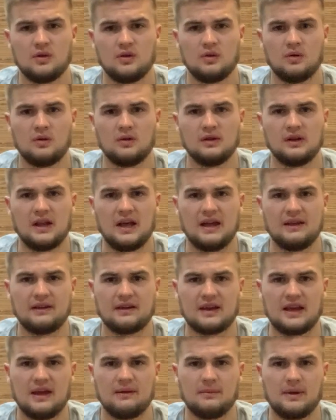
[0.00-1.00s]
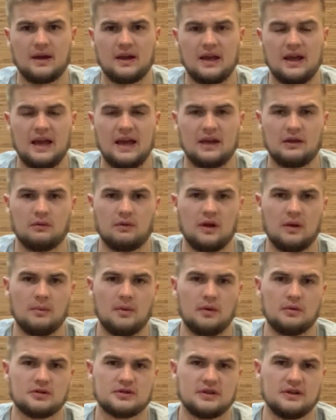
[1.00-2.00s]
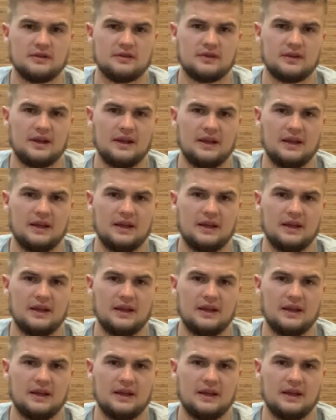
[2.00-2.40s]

hold a lot of my angry emotions